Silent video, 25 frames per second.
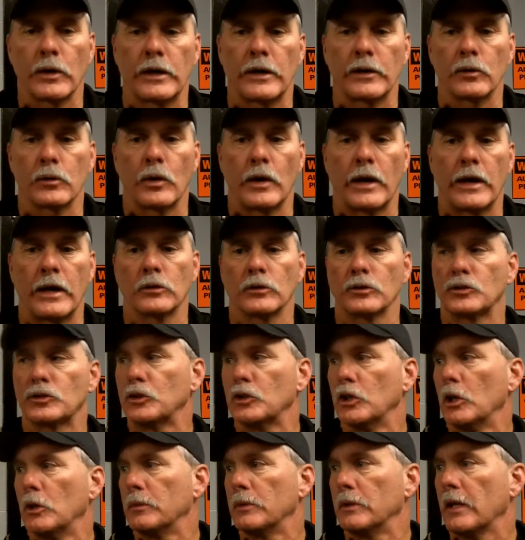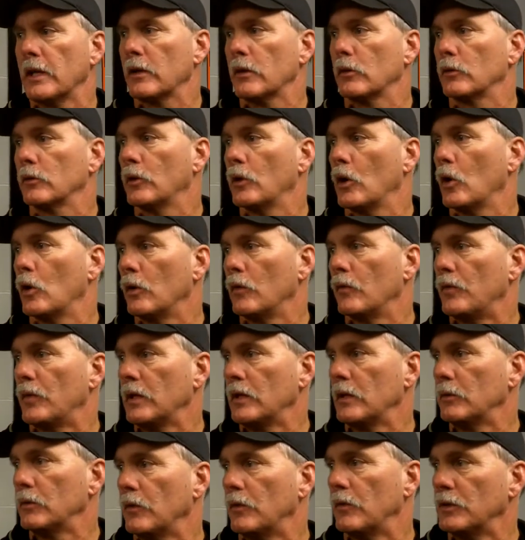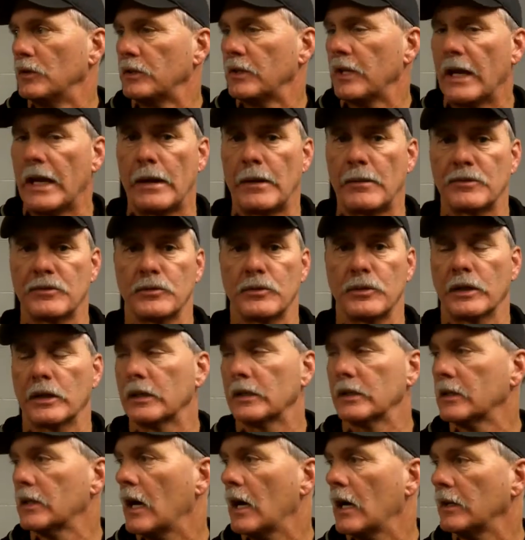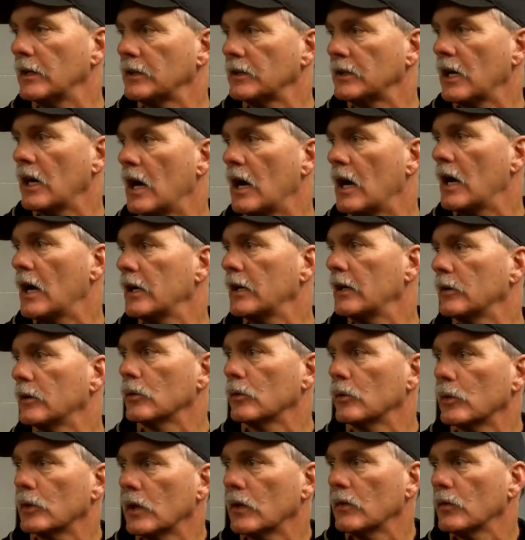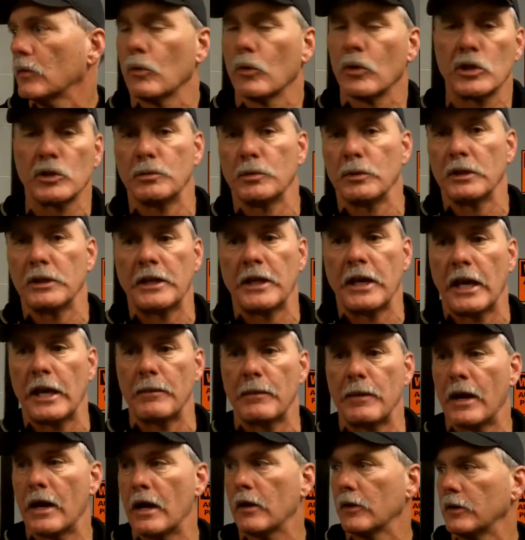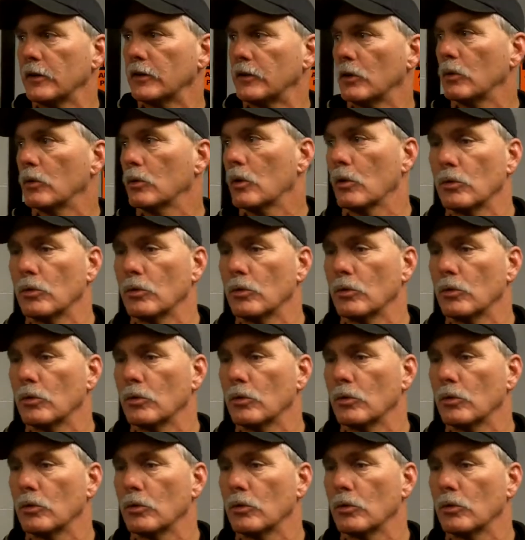Well, he ran around some. I don't know if his hamstring had gotten tight or whatever it was, but he came out and he told